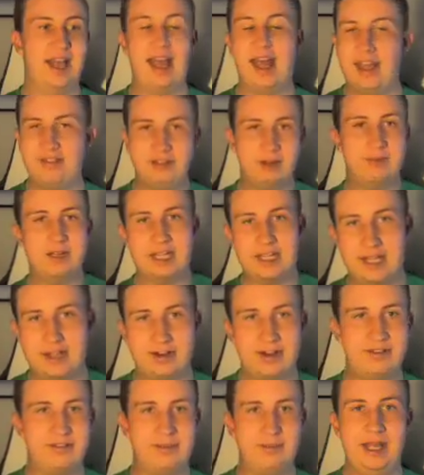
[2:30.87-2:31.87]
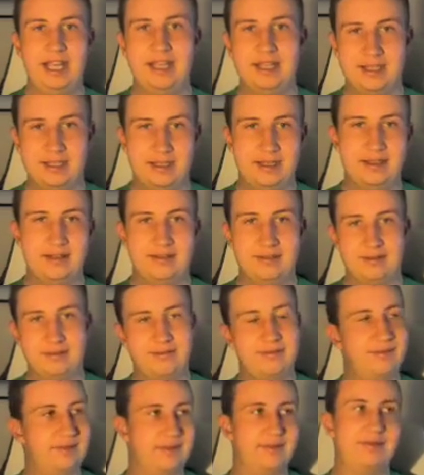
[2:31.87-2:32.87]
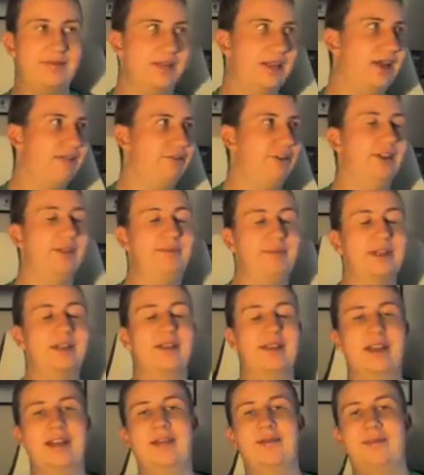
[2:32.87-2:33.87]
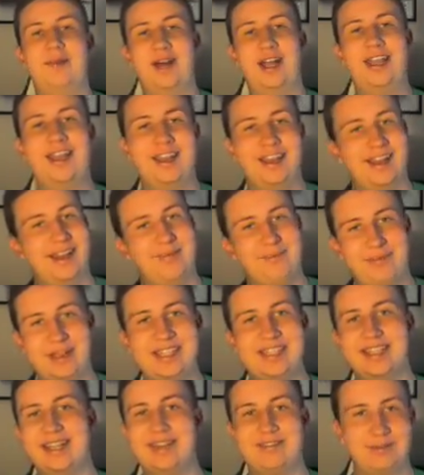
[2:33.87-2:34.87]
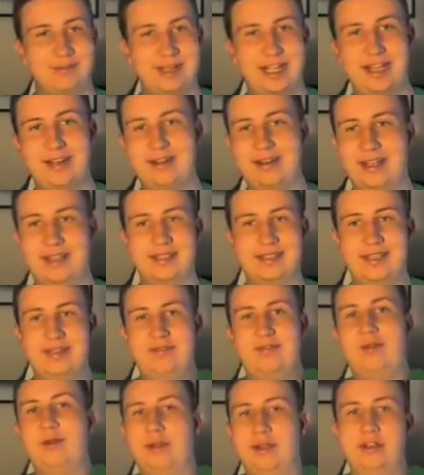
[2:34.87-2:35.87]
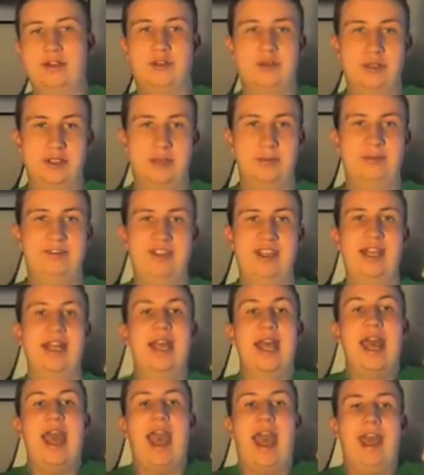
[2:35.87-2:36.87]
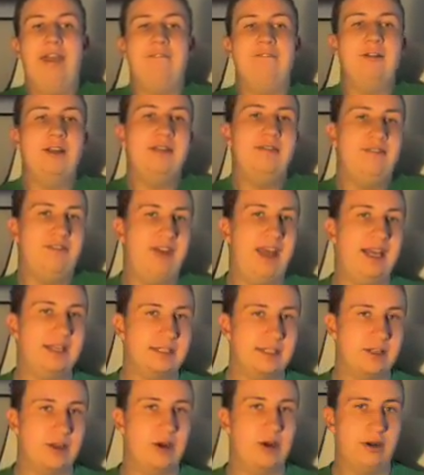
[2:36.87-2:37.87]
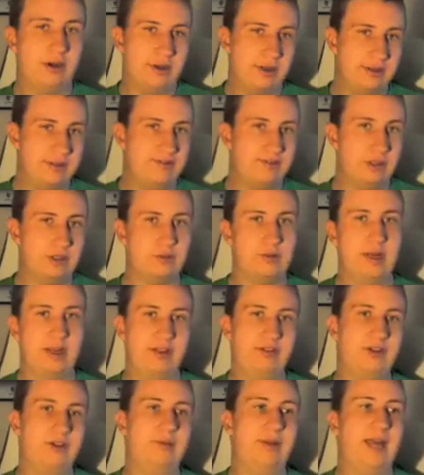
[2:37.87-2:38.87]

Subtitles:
Every McLaren ever made, not really, but basically every McLaren has a 4-liter twin-turbo V8. Every fast car in the Volkswagen group